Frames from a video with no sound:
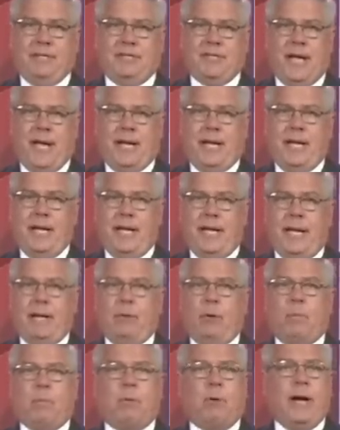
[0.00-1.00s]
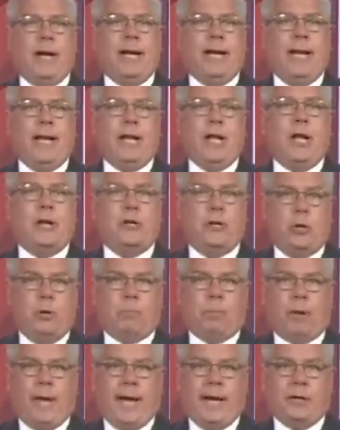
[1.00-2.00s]
AB said he will bring in
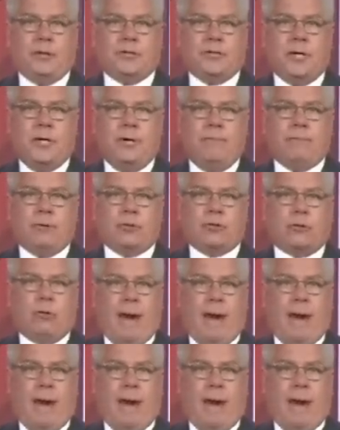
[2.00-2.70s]
new players